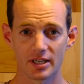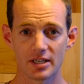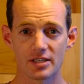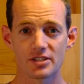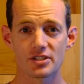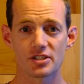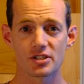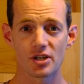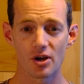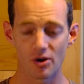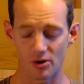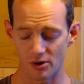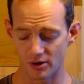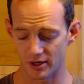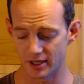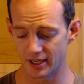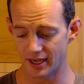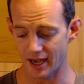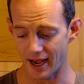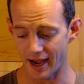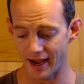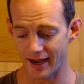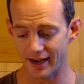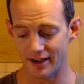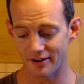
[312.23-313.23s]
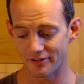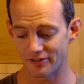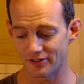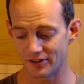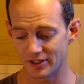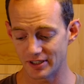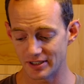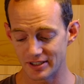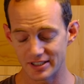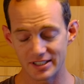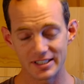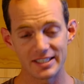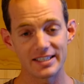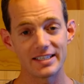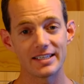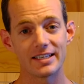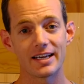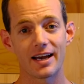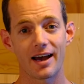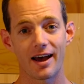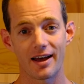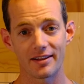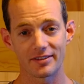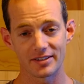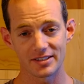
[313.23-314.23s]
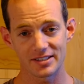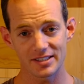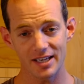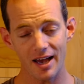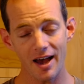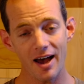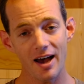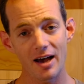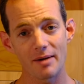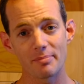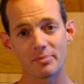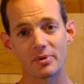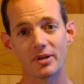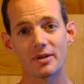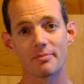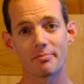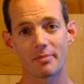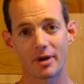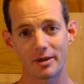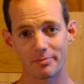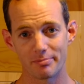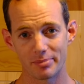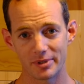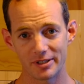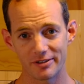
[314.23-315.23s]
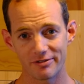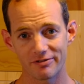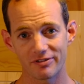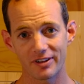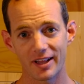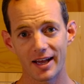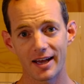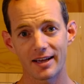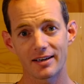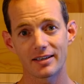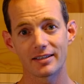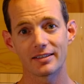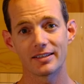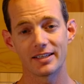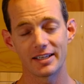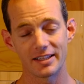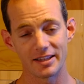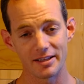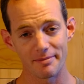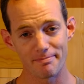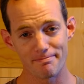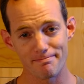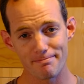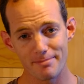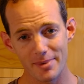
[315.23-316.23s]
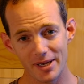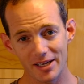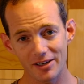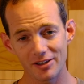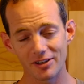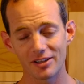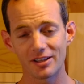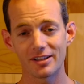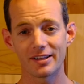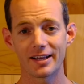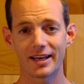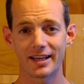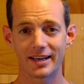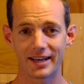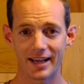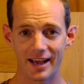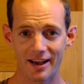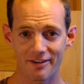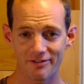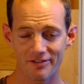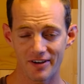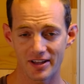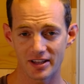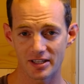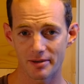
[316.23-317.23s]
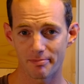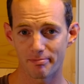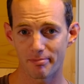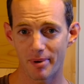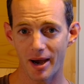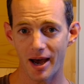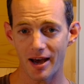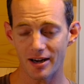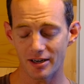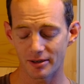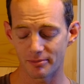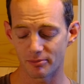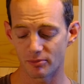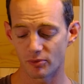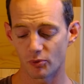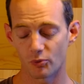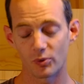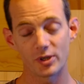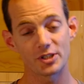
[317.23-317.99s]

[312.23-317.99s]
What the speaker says: So I have D on the top, my B flat in the middle, and F on the bottom.